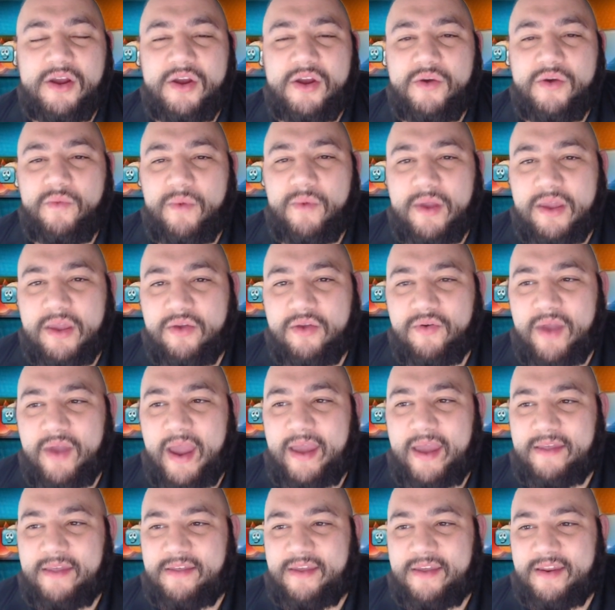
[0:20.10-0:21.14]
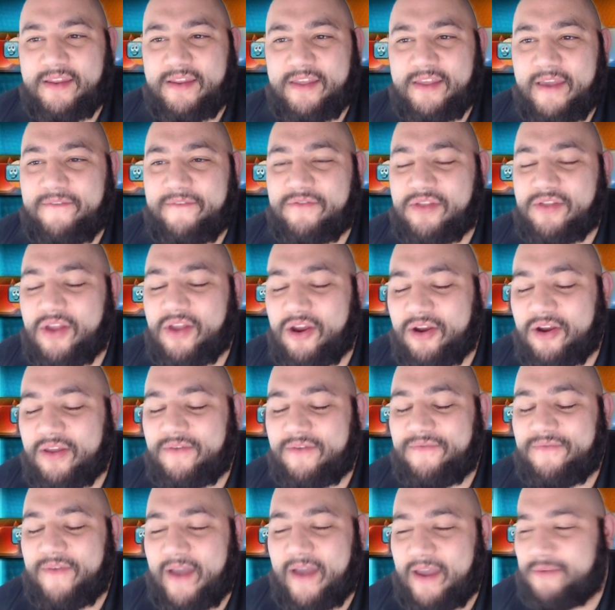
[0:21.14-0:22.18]
where you guys can save
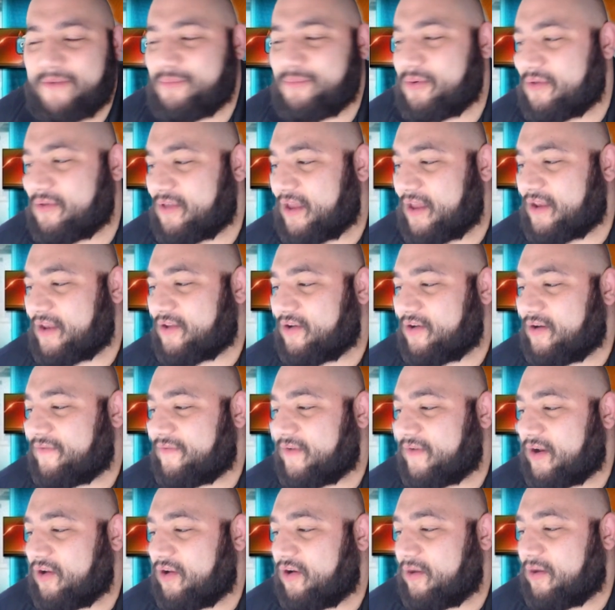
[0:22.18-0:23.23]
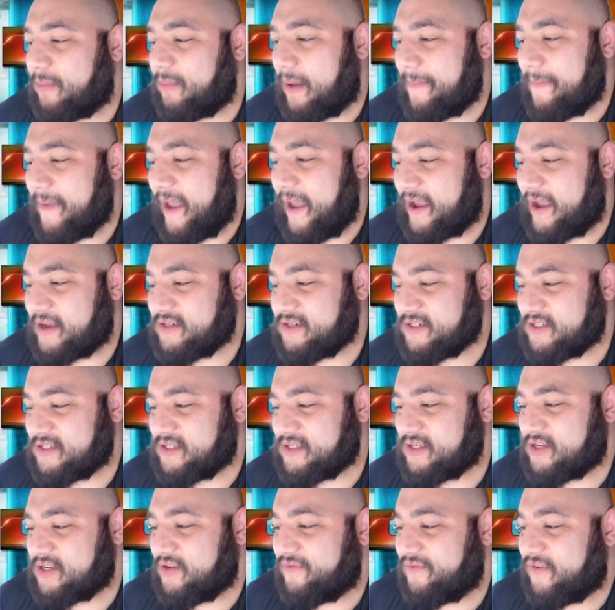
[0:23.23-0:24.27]
35% off on all my packages
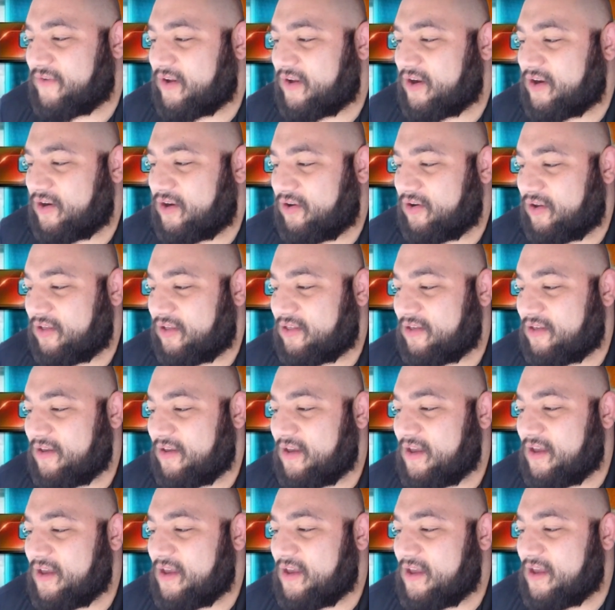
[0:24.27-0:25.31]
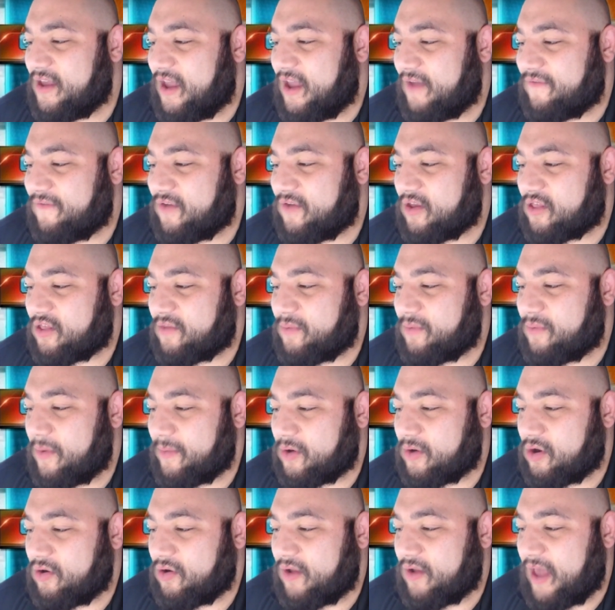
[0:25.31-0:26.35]
until further notice if you use the
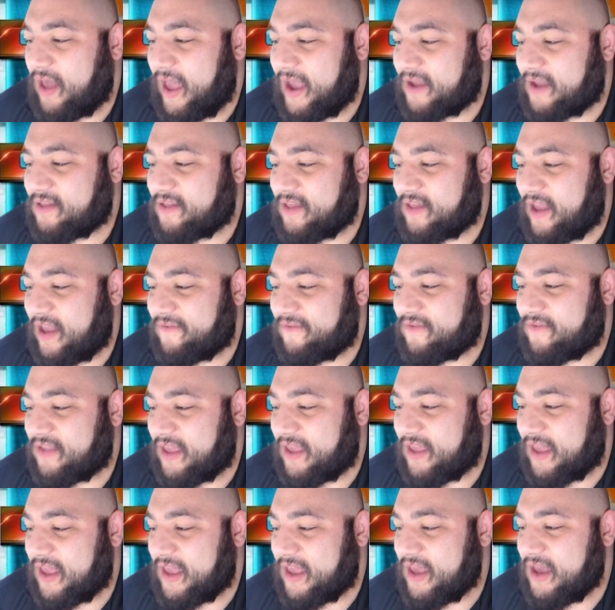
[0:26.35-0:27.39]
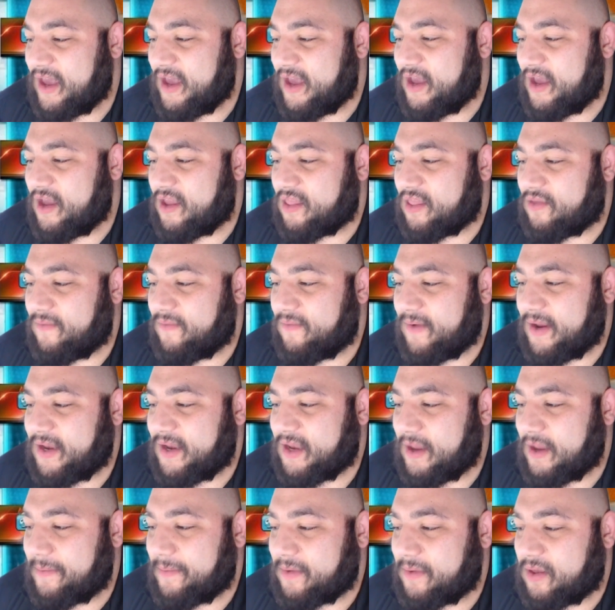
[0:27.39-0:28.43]
promo code
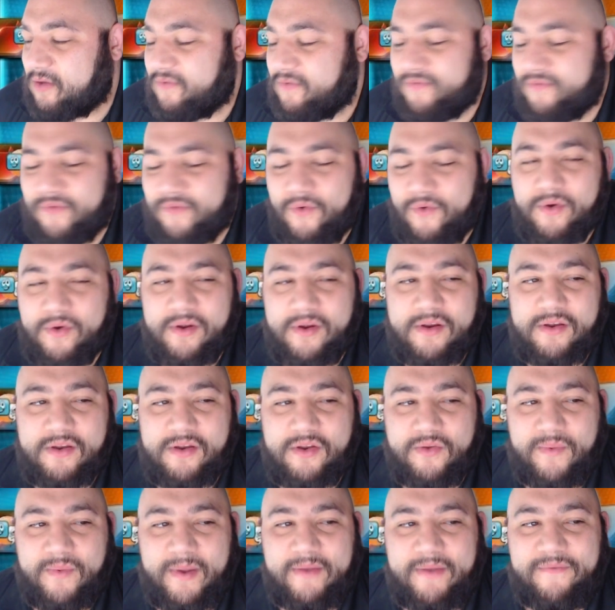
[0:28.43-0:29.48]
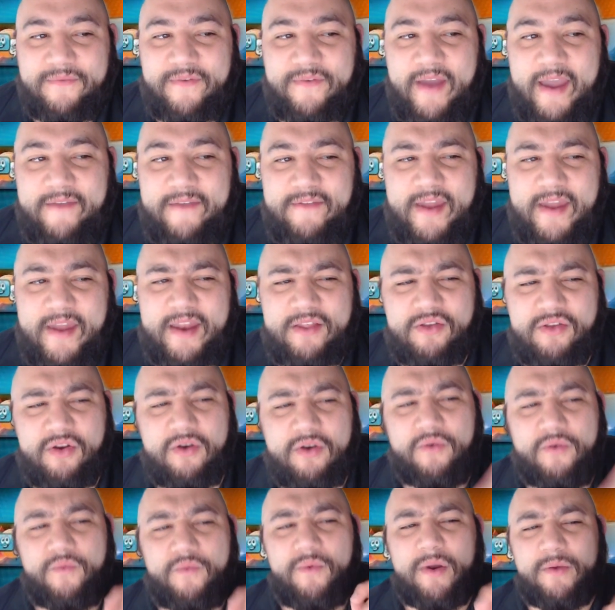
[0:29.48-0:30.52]
XFT3W435. That is
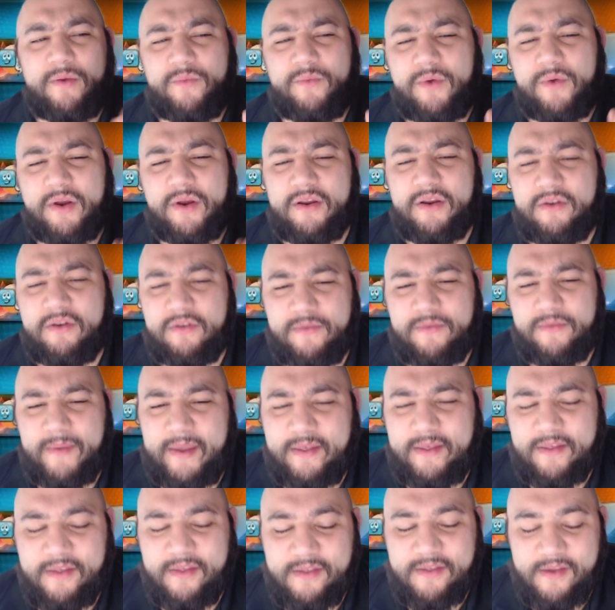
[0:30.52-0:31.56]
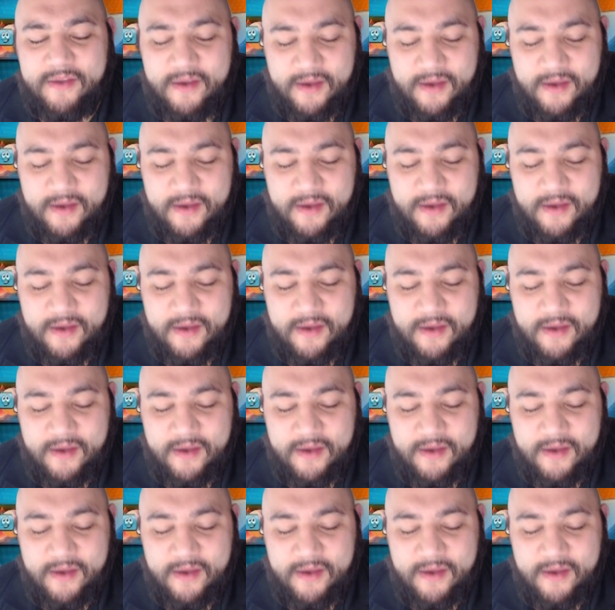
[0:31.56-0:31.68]
all one word, no spaces.